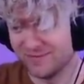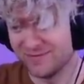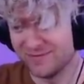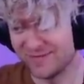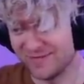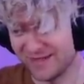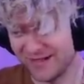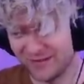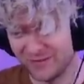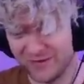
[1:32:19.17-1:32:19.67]

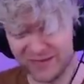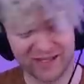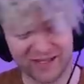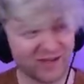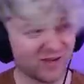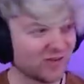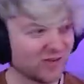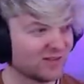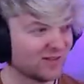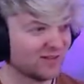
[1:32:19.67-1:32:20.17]
There we
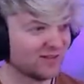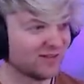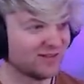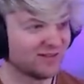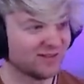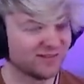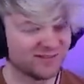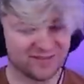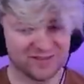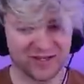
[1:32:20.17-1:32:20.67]
go.
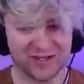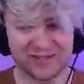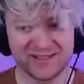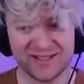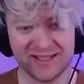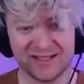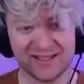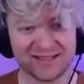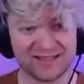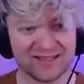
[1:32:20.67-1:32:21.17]
Try to
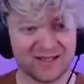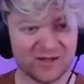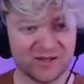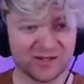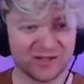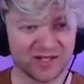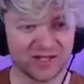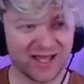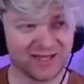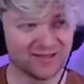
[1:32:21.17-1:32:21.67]
take us out in
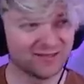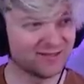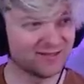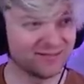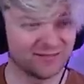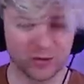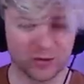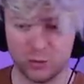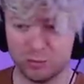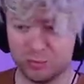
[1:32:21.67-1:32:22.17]
chess?
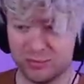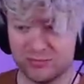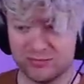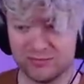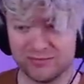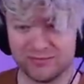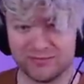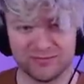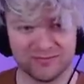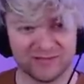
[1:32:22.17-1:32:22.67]
Nope.
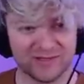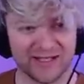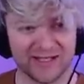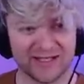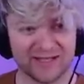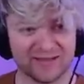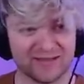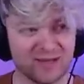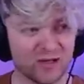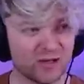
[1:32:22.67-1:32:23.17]
Take
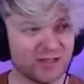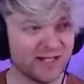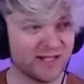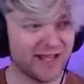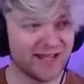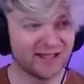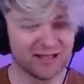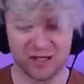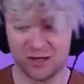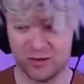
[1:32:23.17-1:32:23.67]
us out in
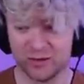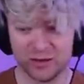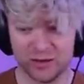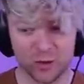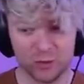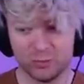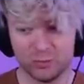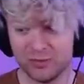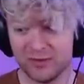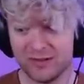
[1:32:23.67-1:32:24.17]
Halo?
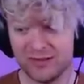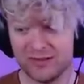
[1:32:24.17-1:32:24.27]
Nope.